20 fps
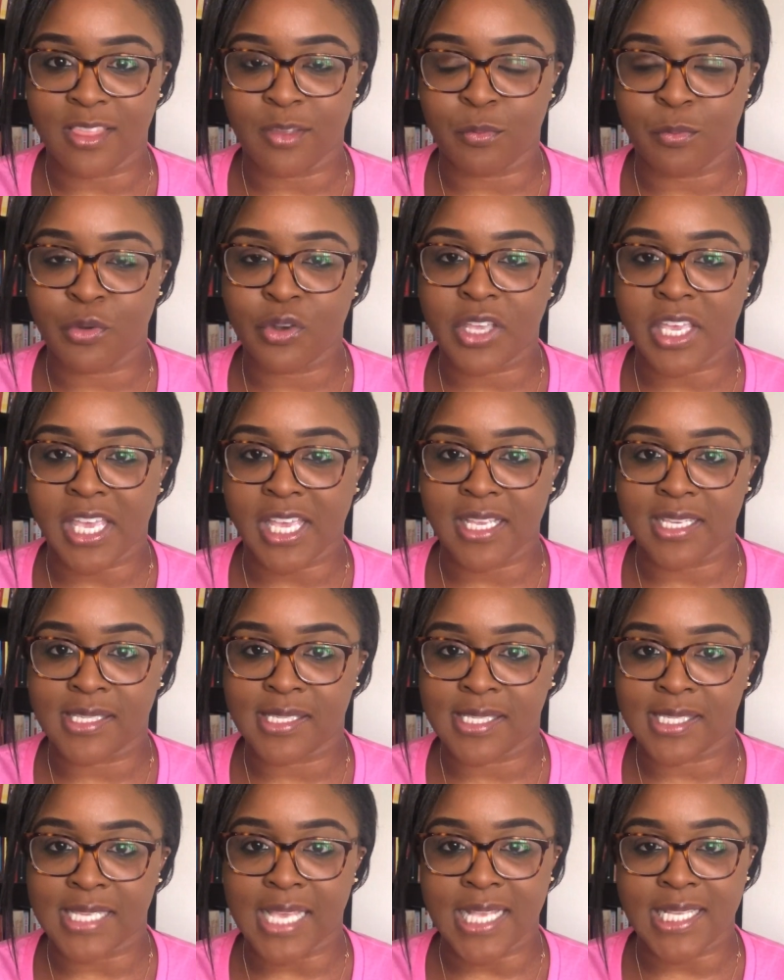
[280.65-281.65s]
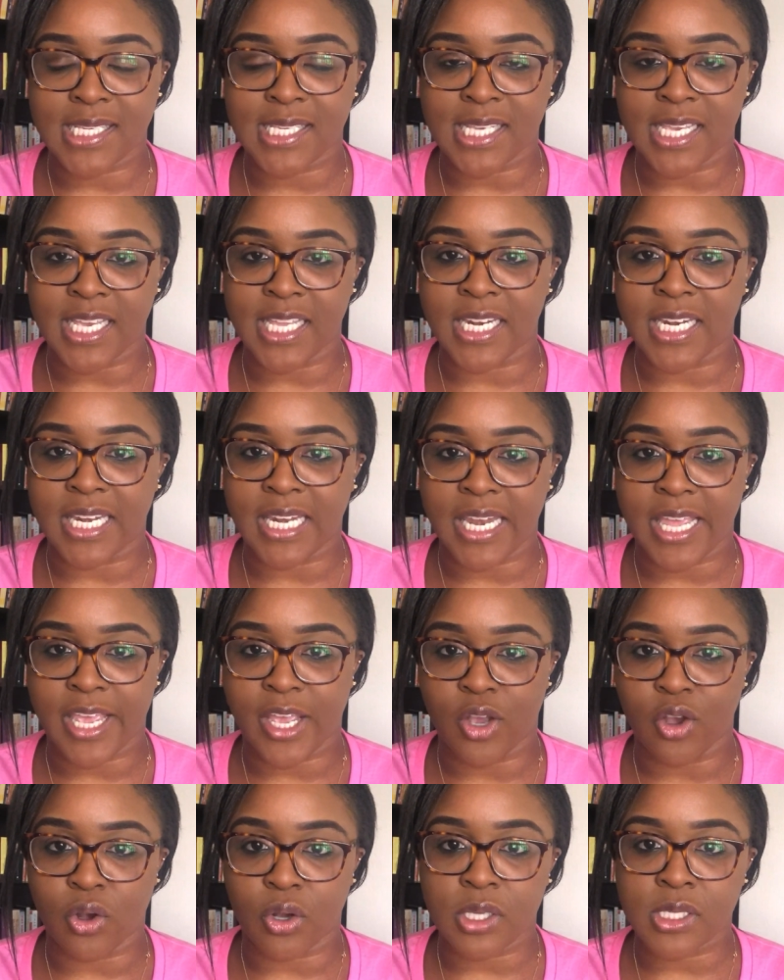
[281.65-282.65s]
The book is set in
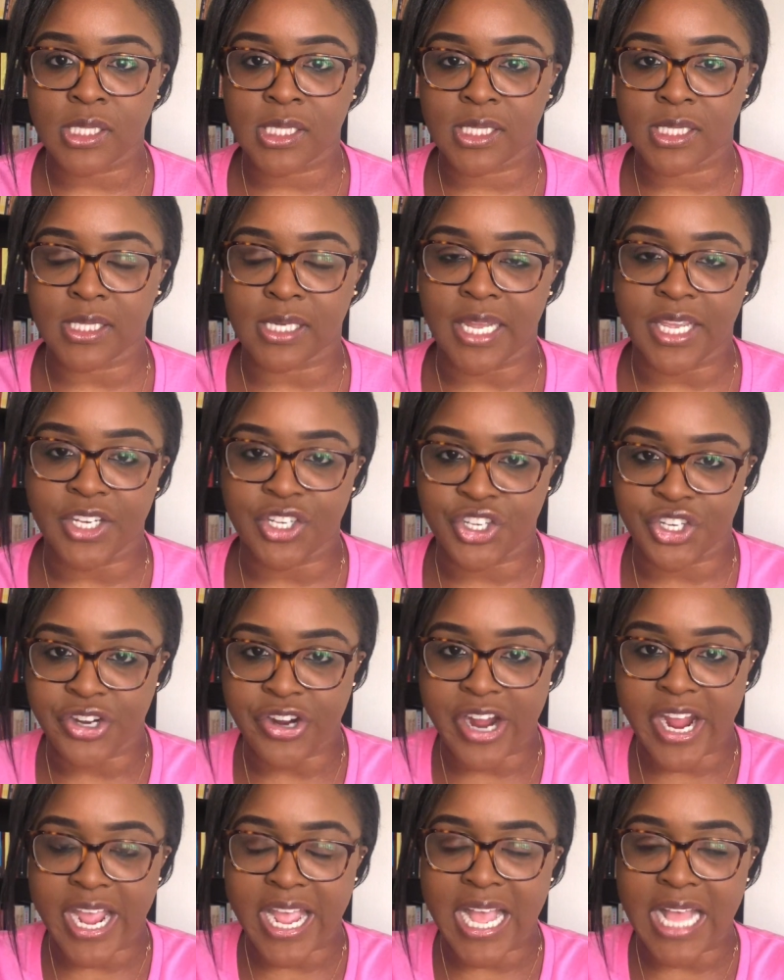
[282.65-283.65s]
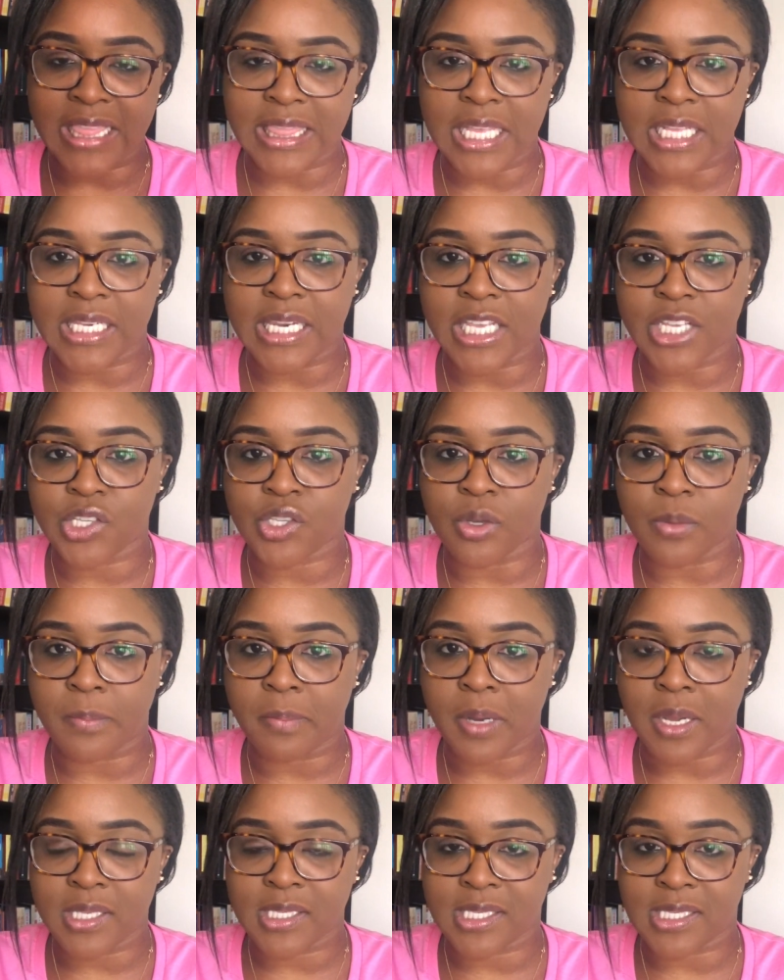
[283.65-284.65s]
Lagos, Nigeria, and then there's some
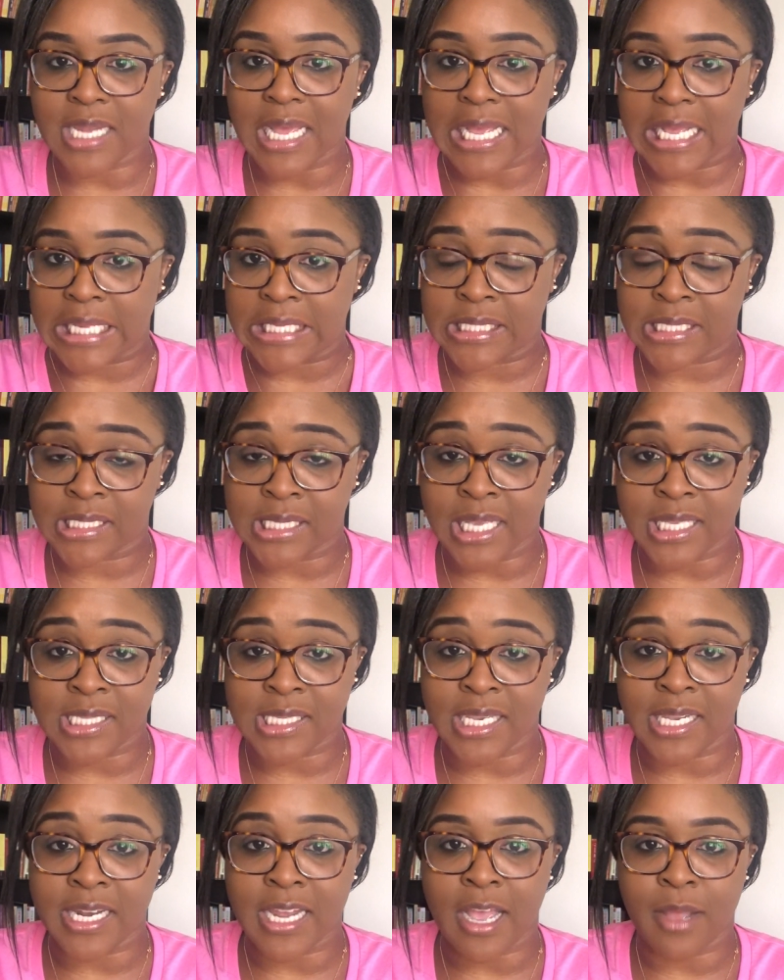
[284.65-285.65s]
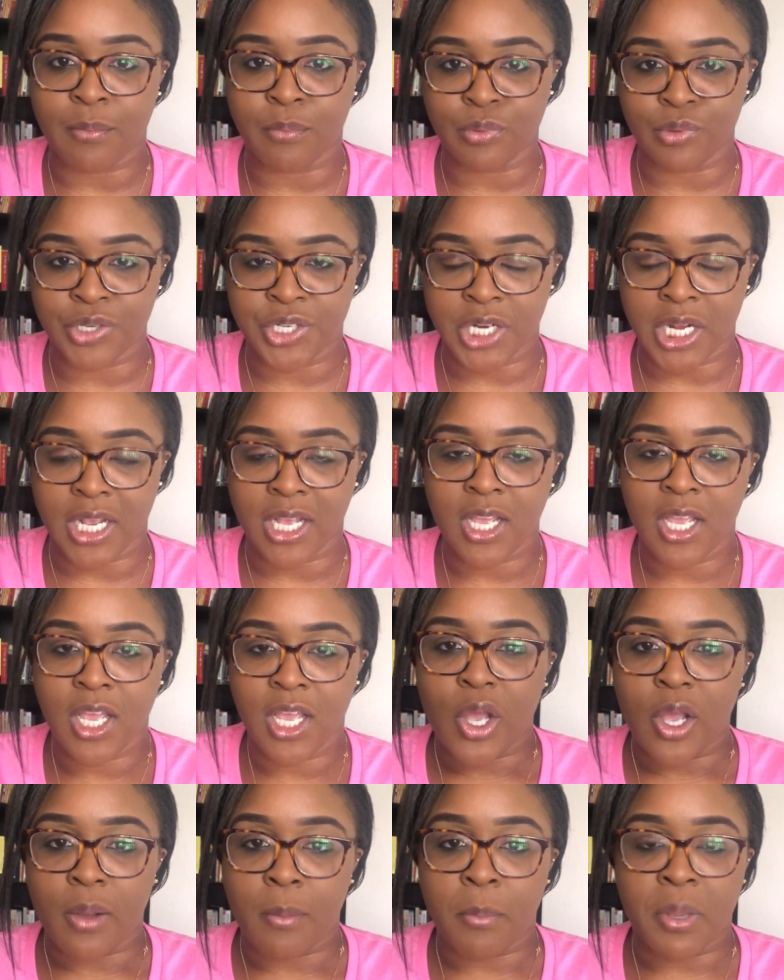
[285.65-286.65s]
parts that are set in Abuja,
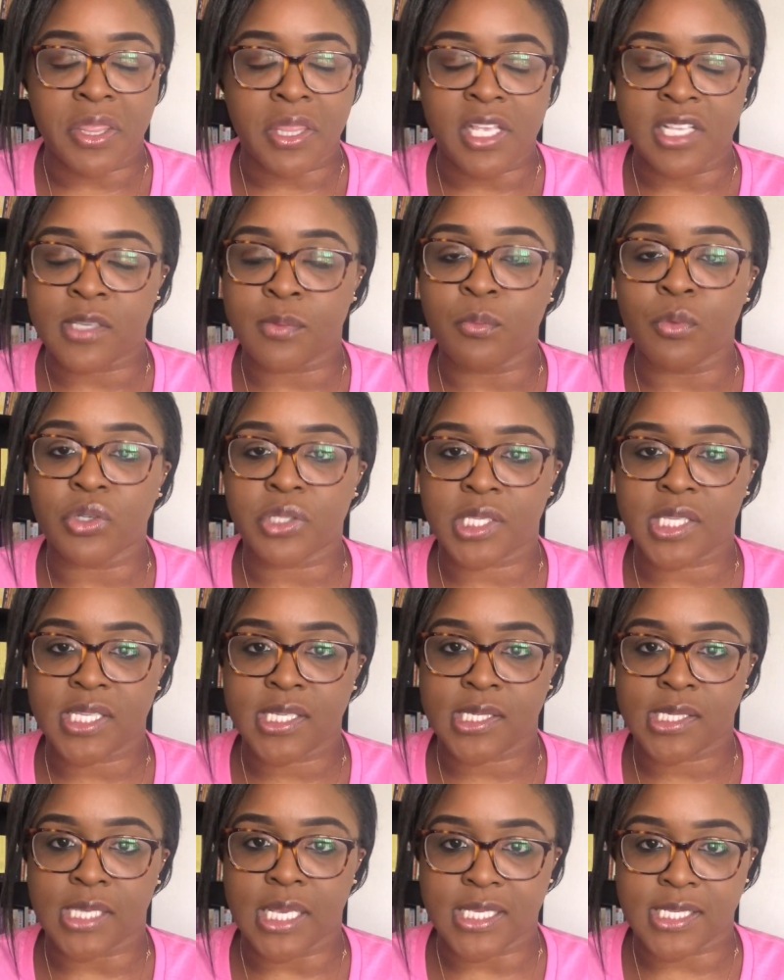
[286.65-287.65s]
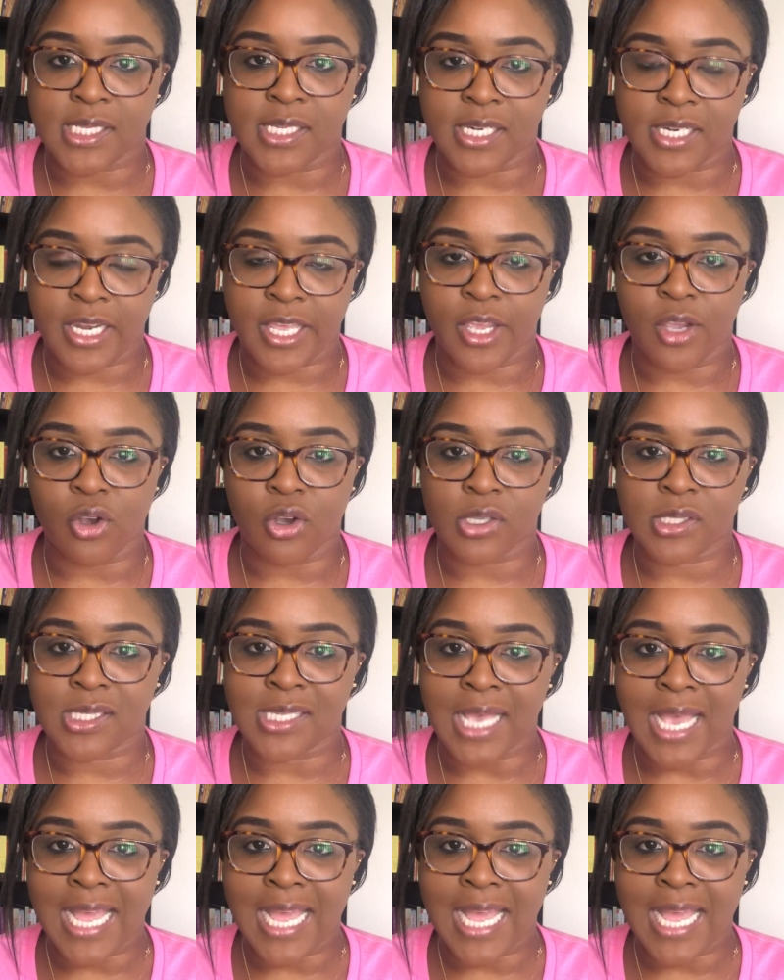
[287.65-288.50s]
but it's mostly set in Lagos.